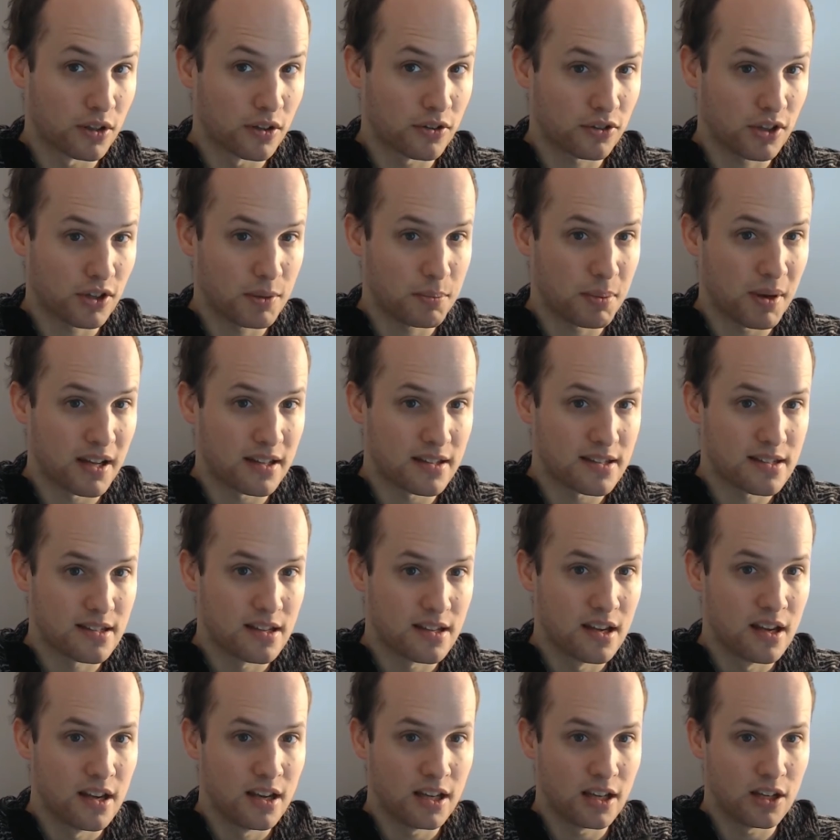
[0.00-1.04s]
3-bets,
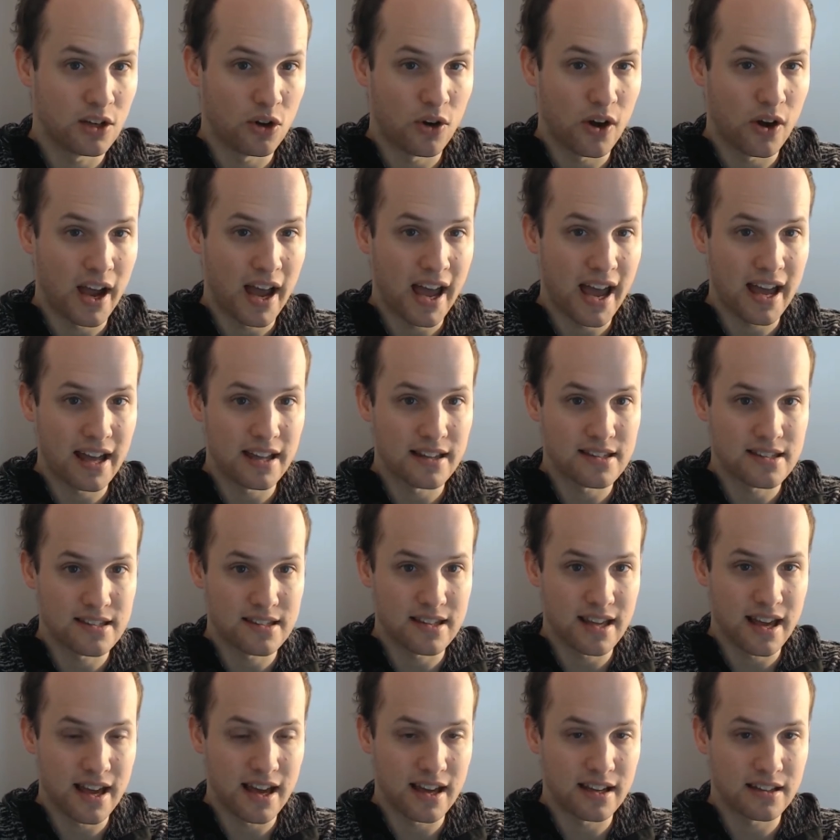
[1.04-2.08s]
you know, hands
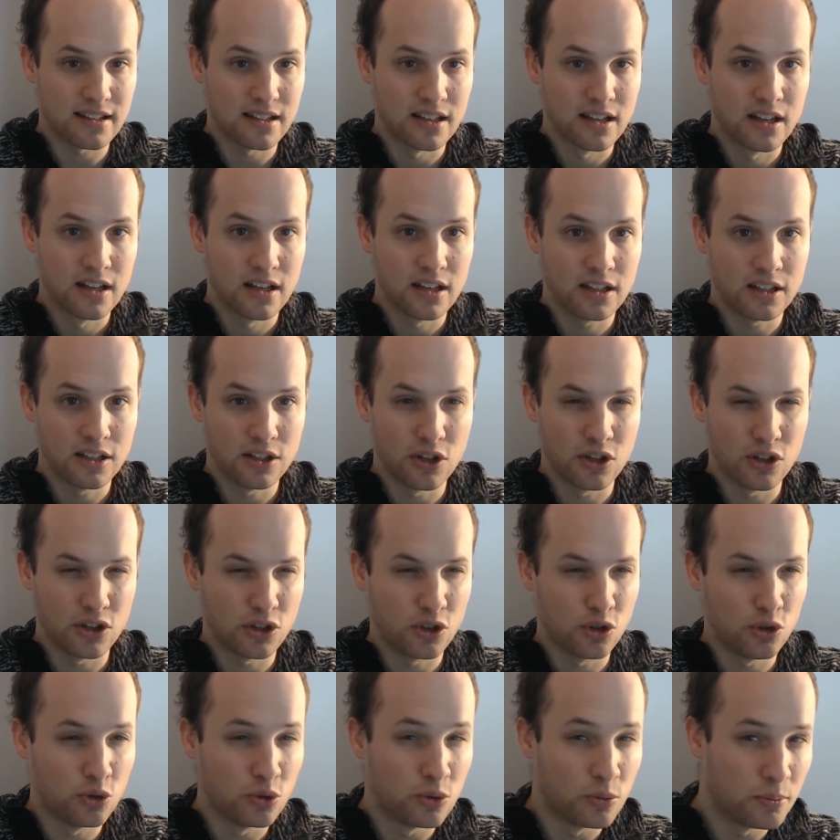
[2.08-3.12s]
that, you know,
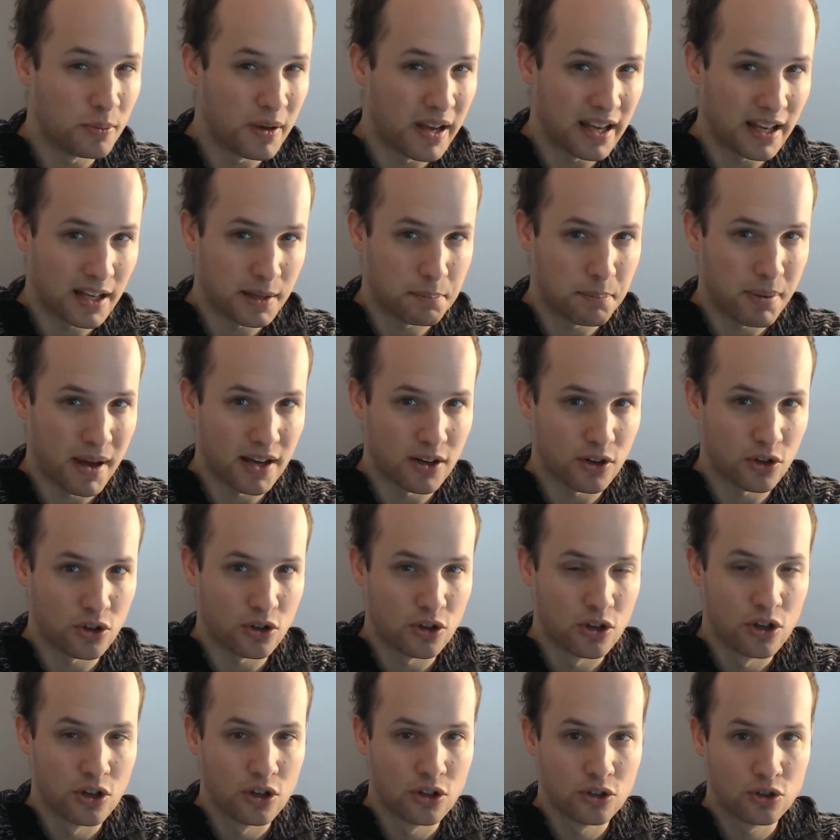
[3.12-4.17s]
you make
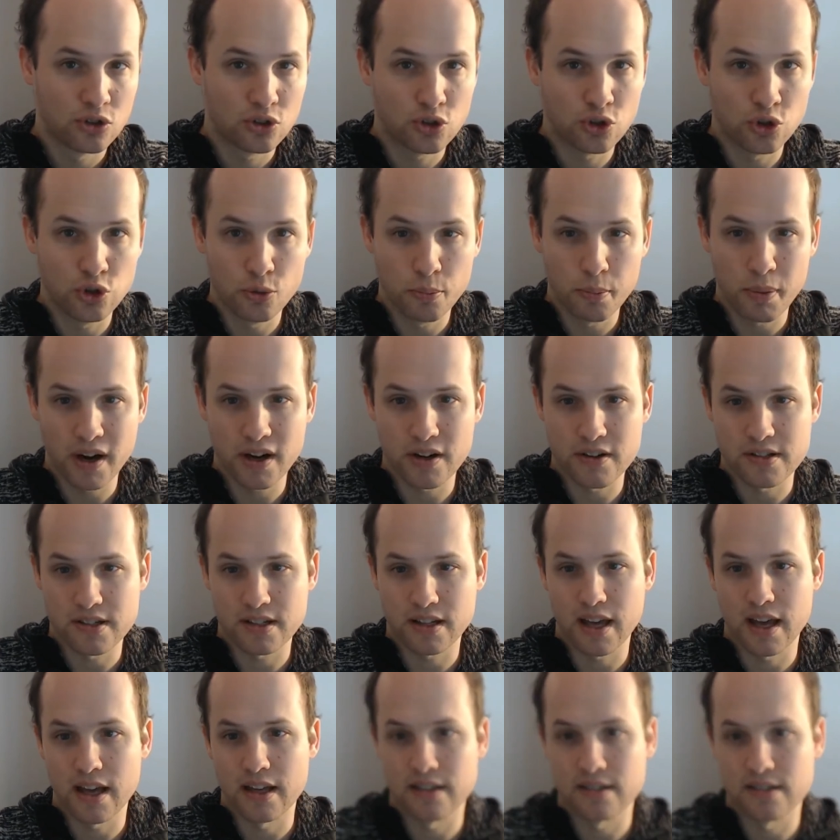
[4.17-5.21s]
better two pairs
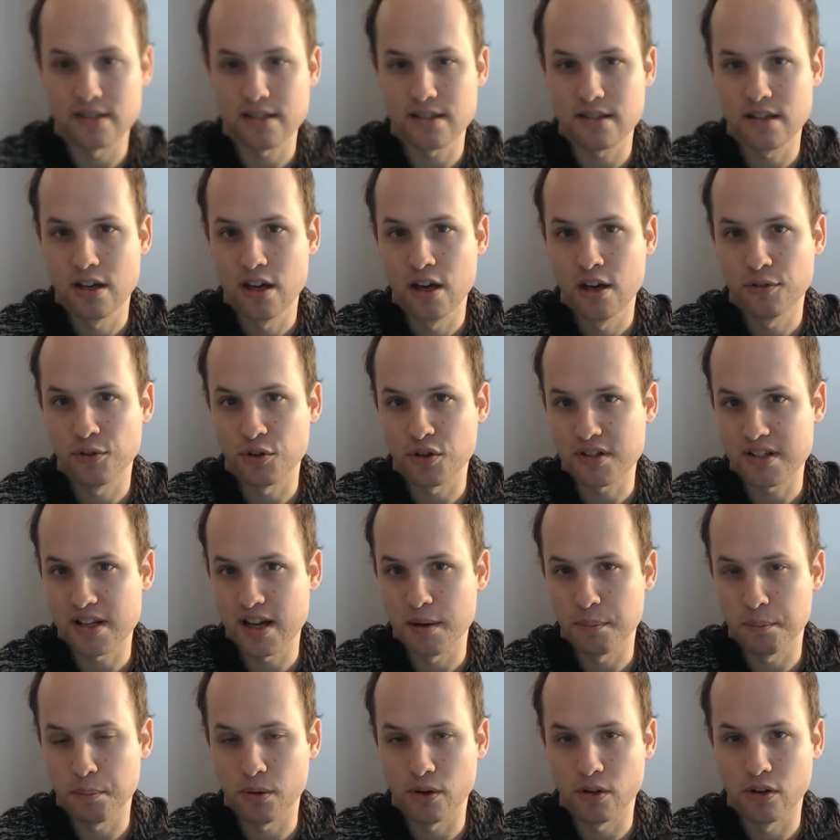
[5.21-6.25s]
against, for
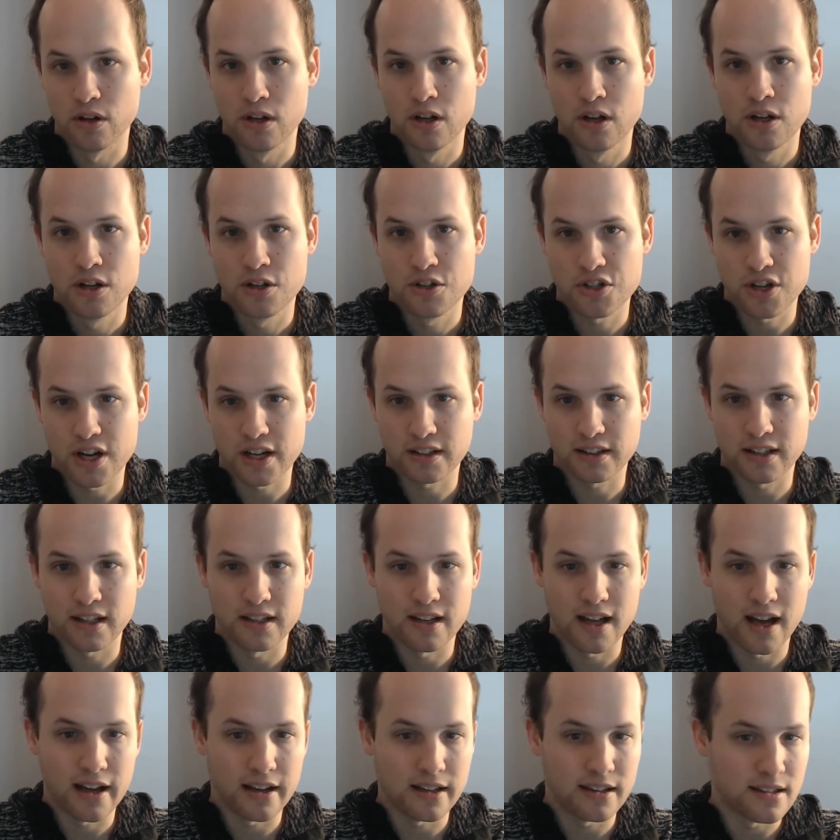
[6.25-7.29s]
example, check
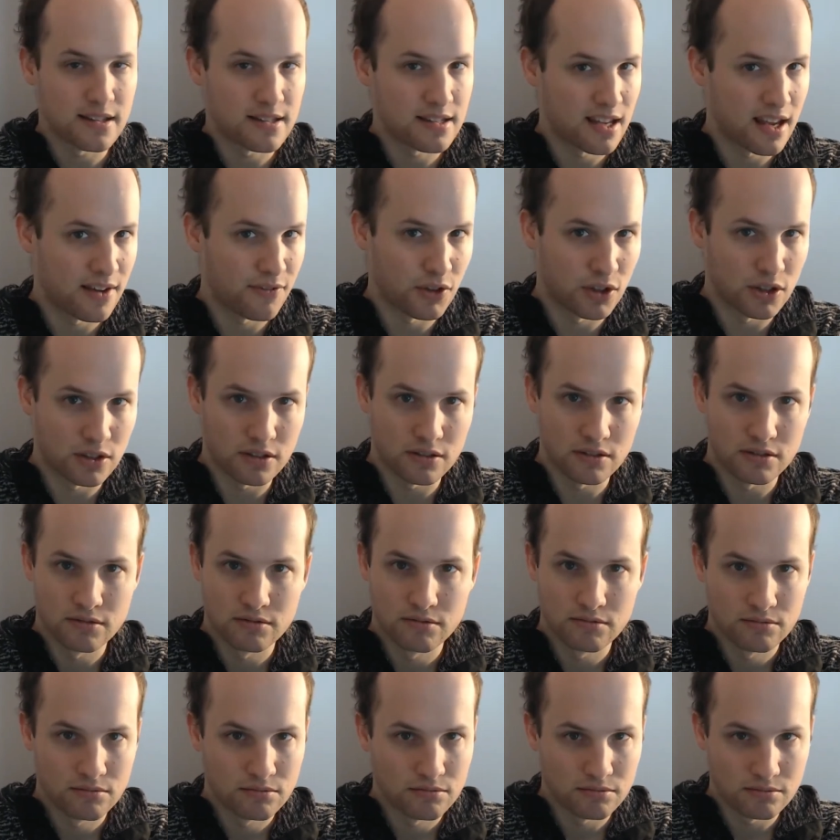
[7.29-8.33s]
10-9, 7,
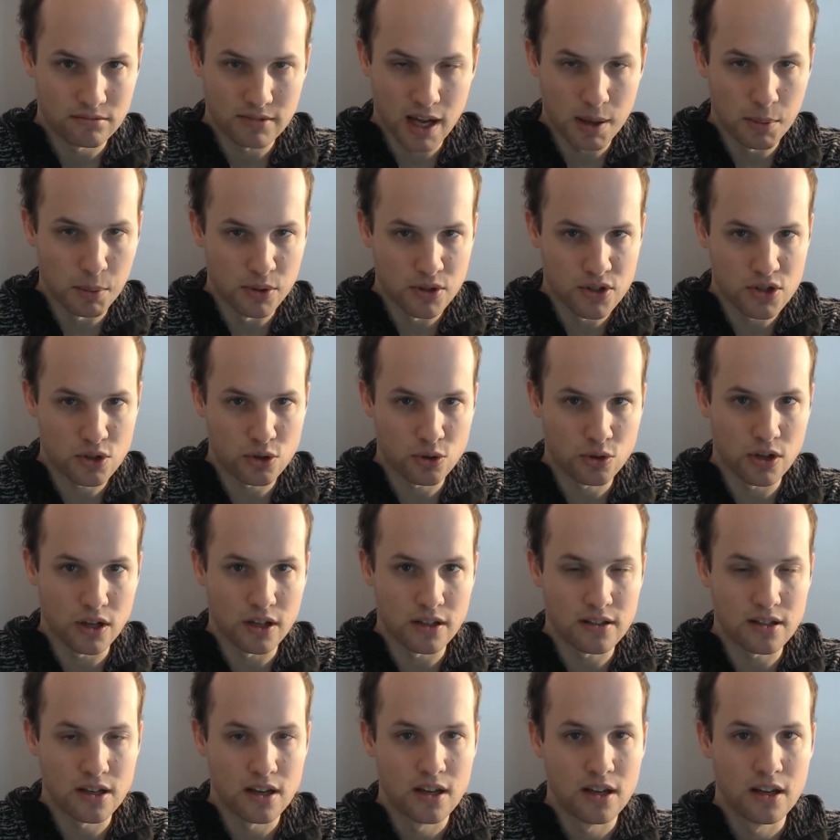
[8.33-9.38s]
double
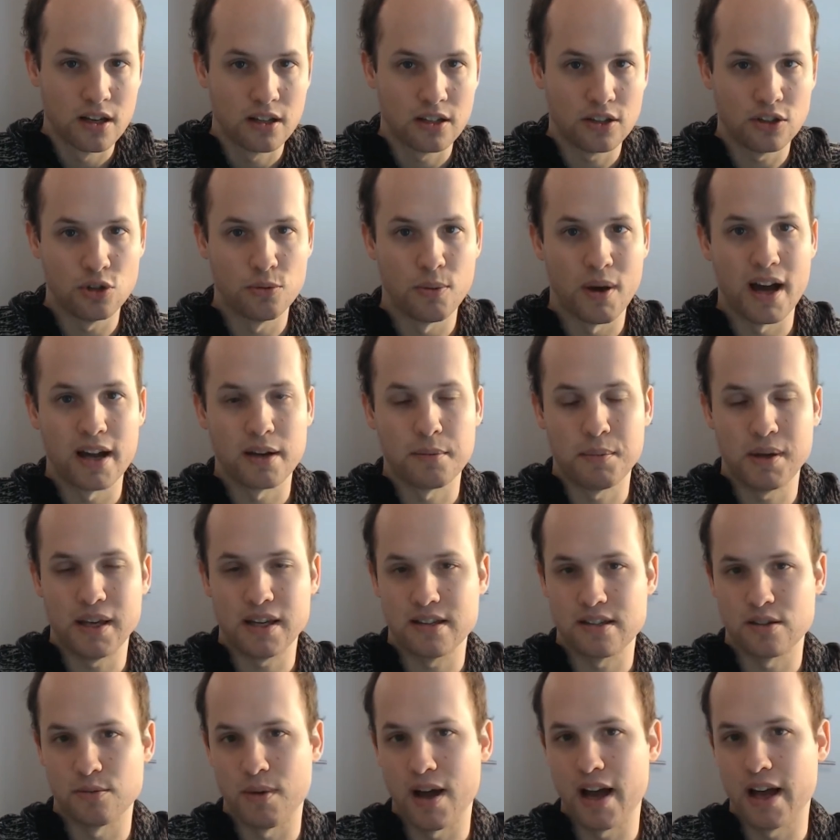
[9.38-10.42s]
suited, you might make
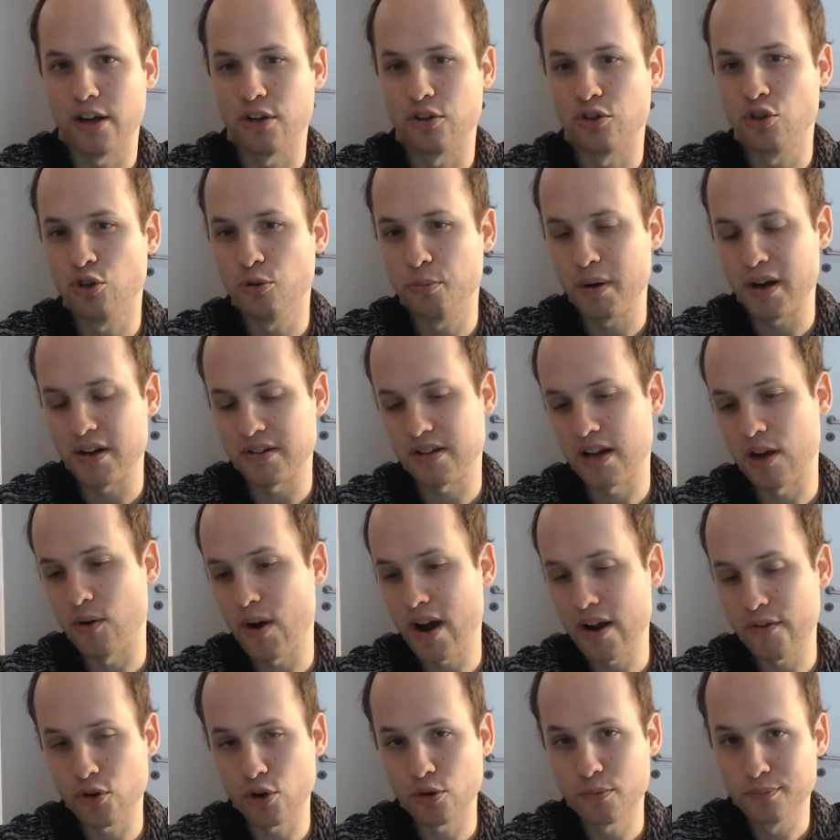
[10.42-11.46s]
some higher two pairs.
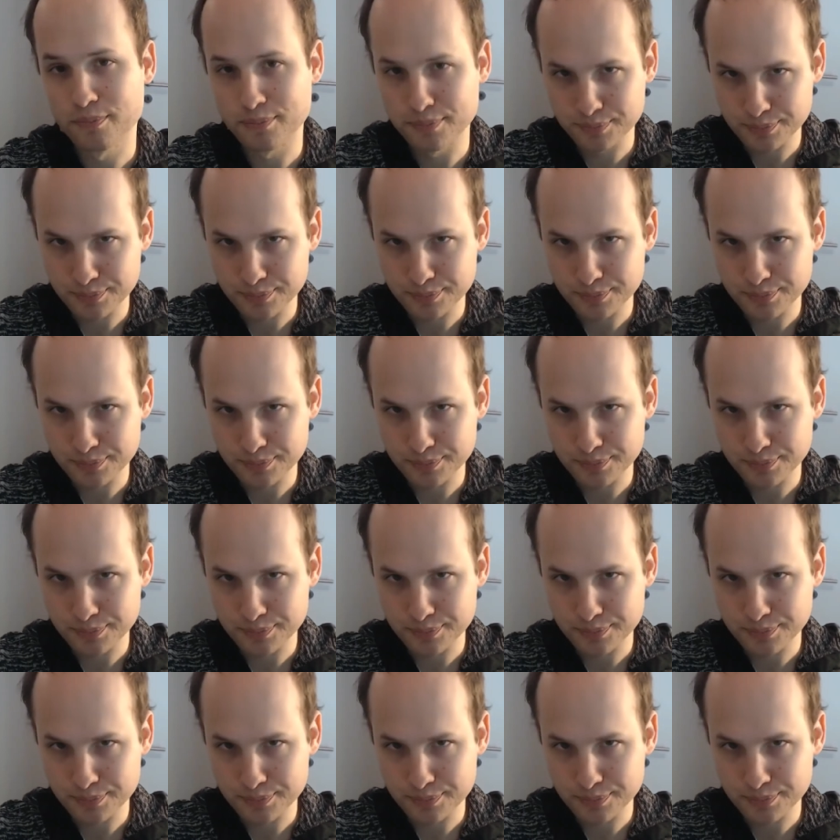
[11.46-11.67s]
However,